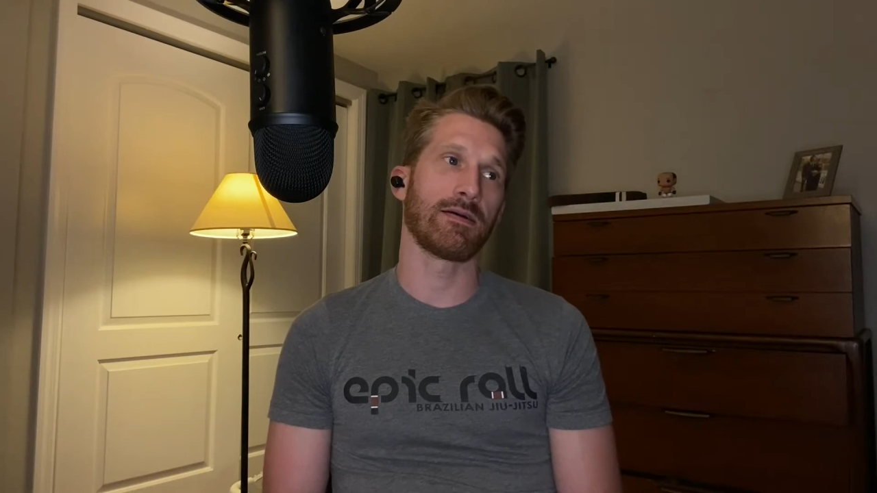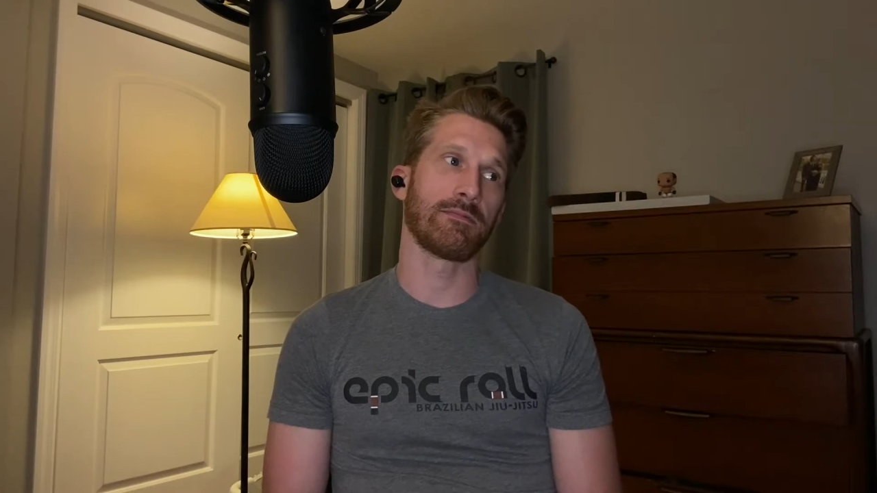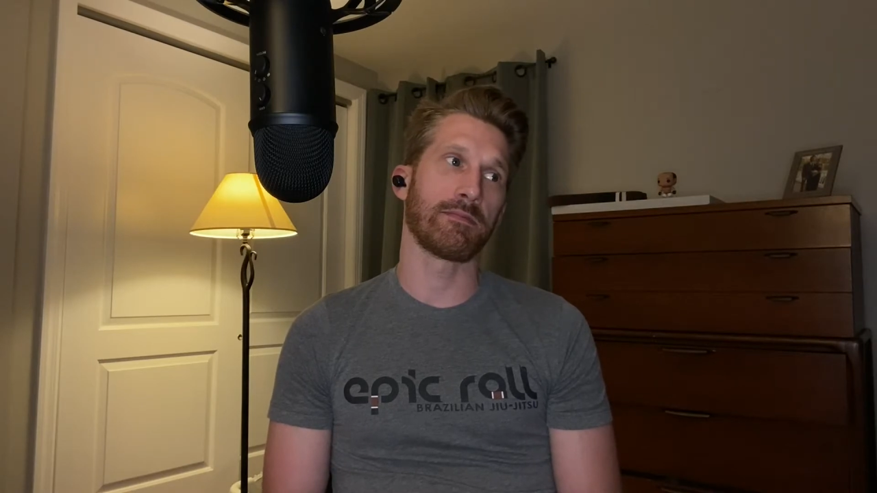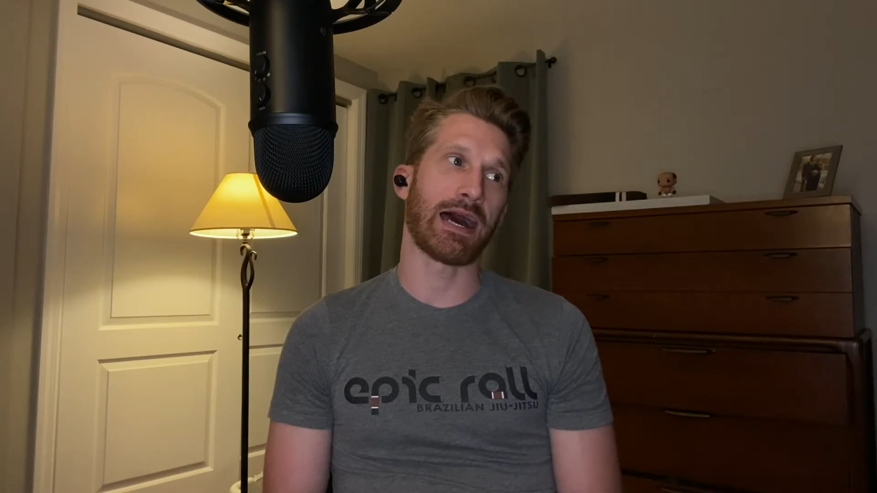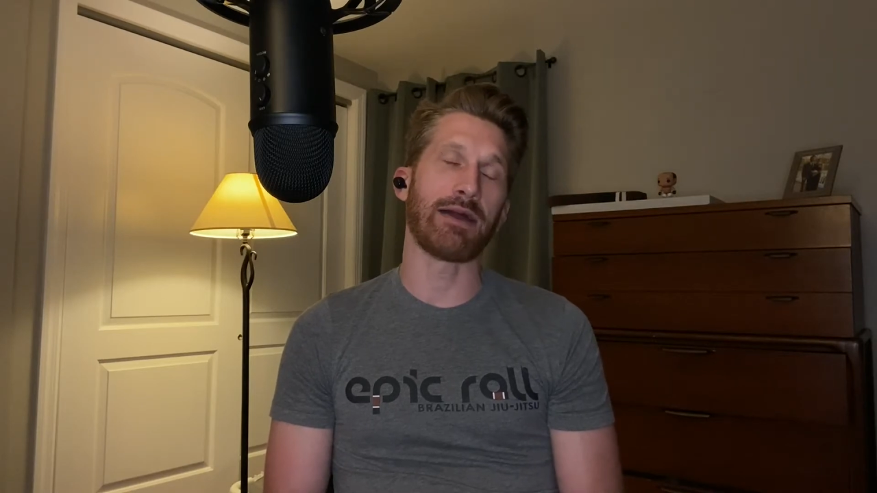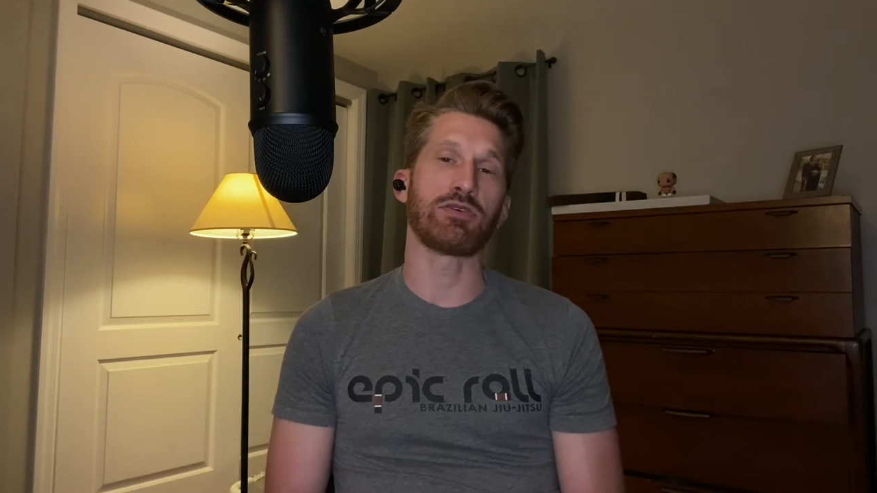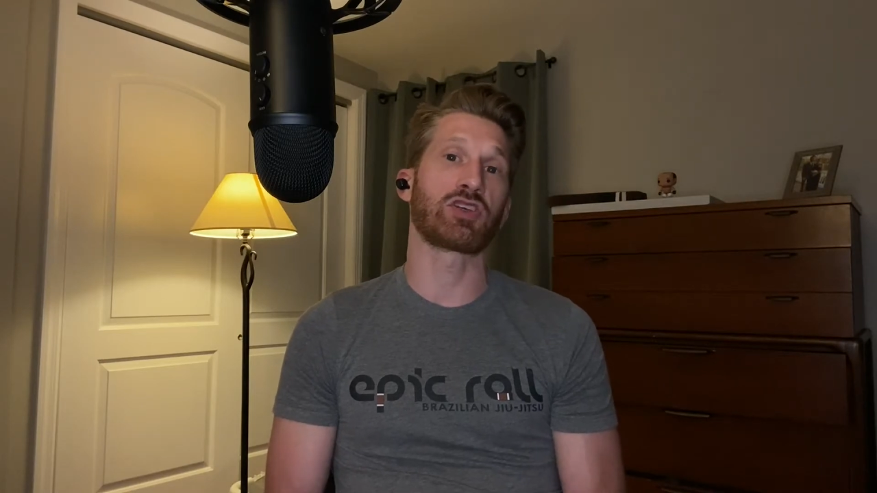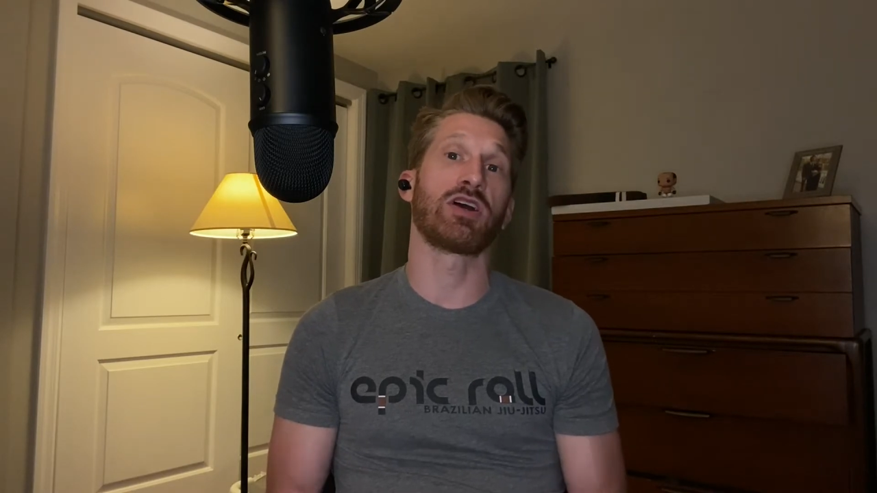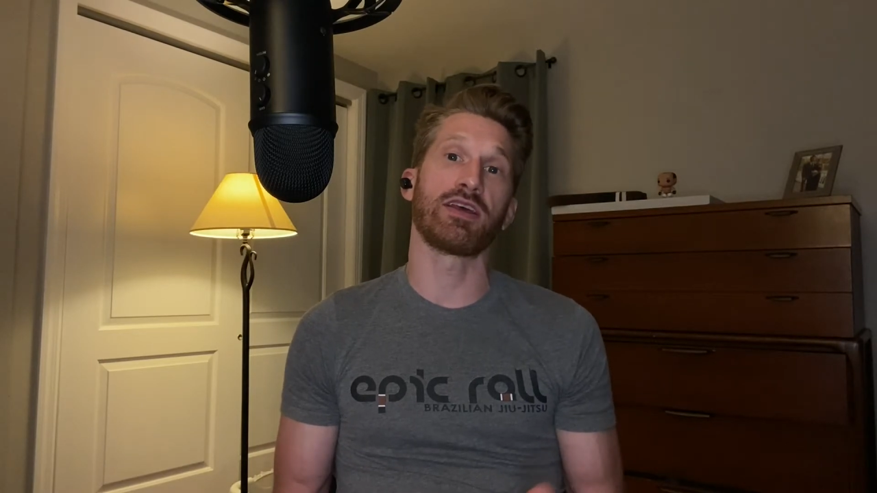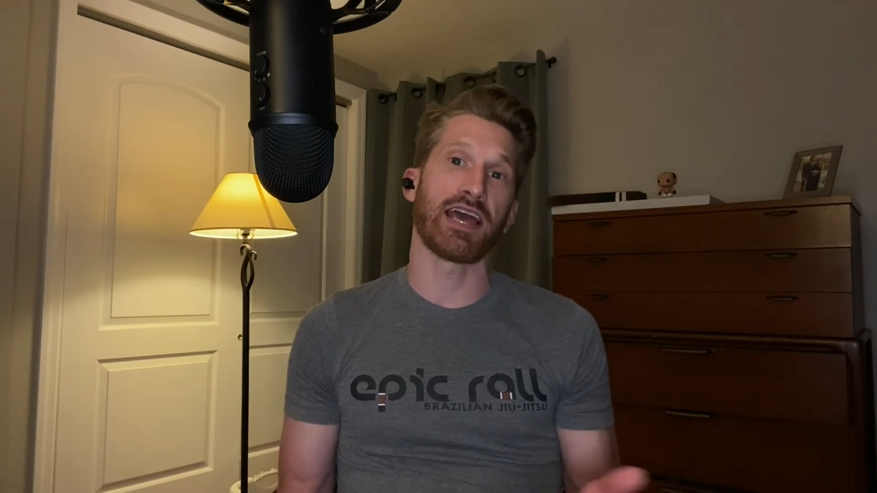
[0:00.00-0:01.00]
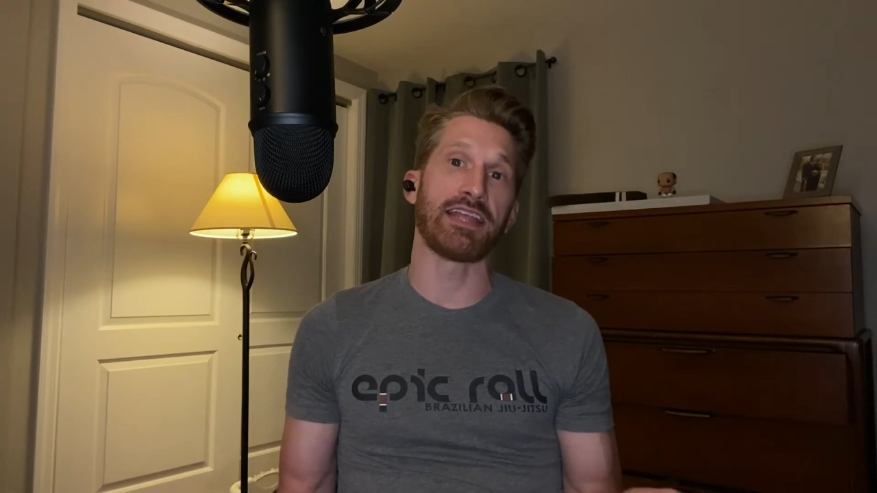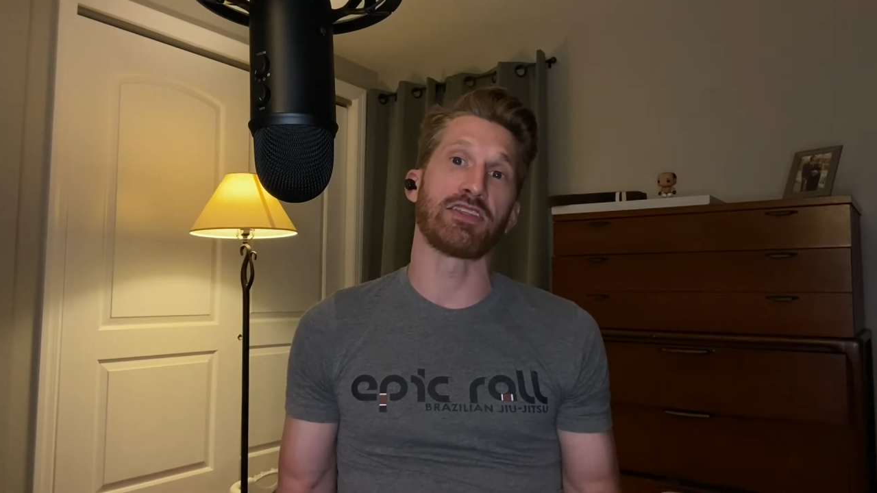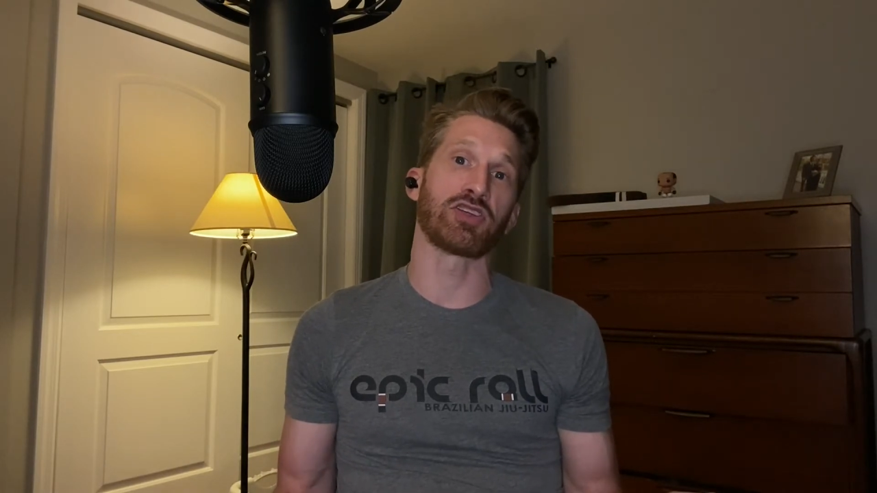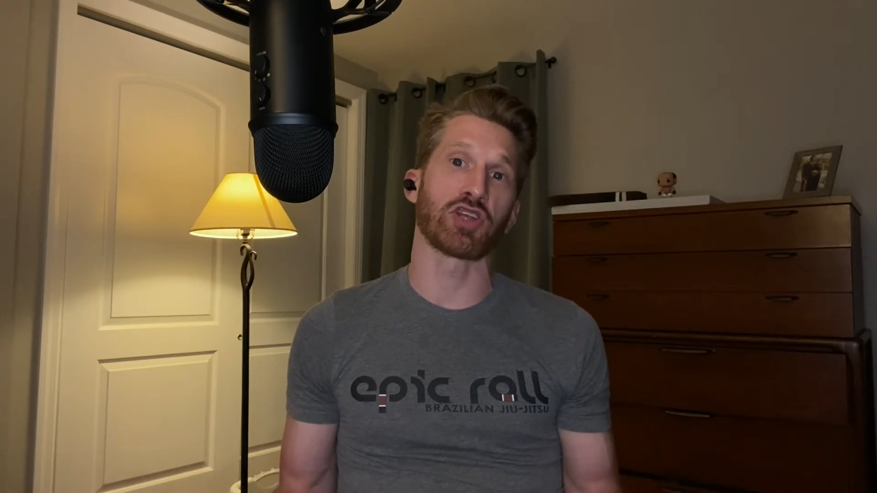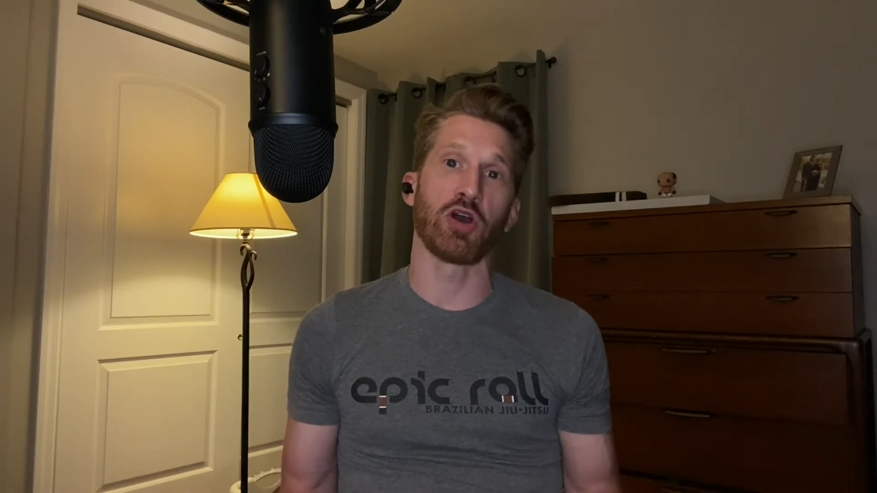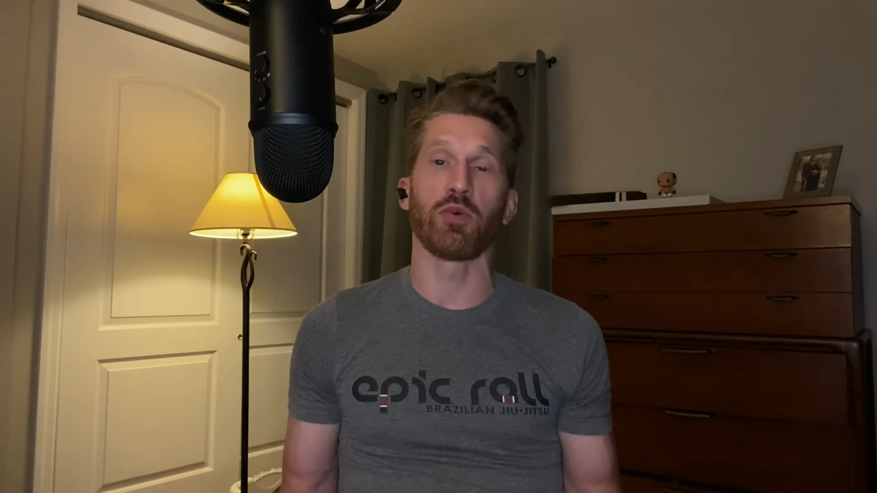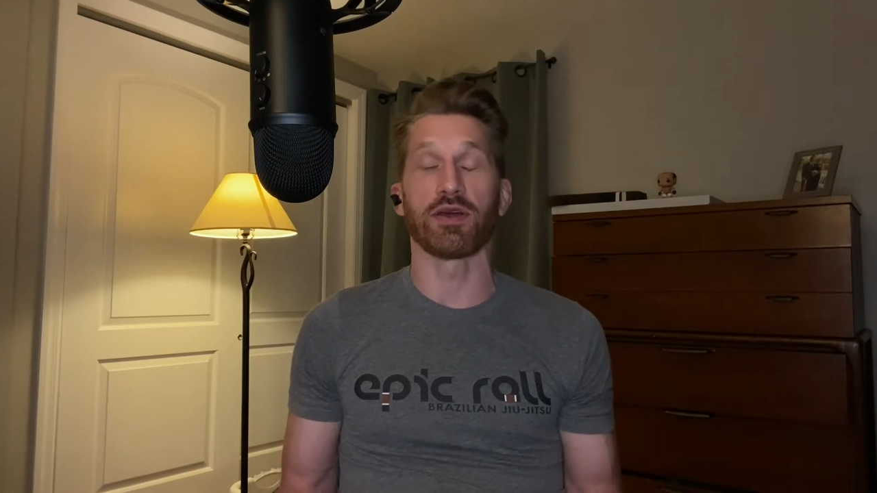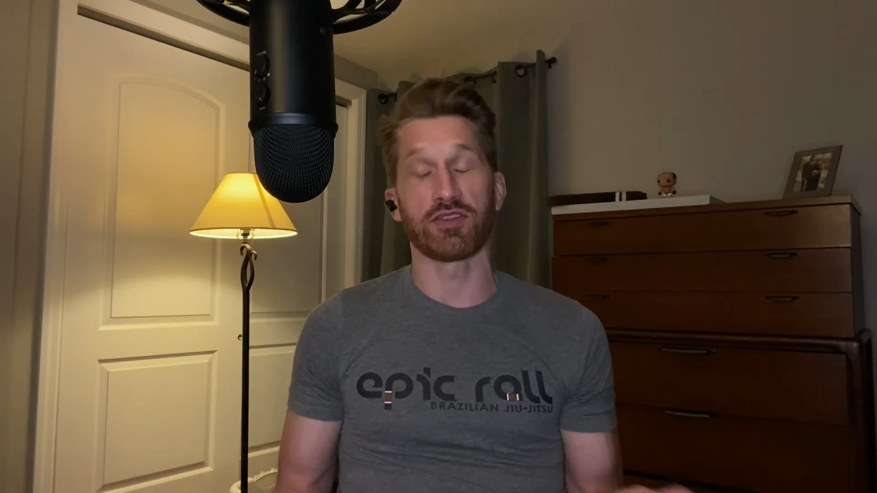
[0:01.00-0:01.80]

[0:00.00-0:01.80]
I was going to end the show with,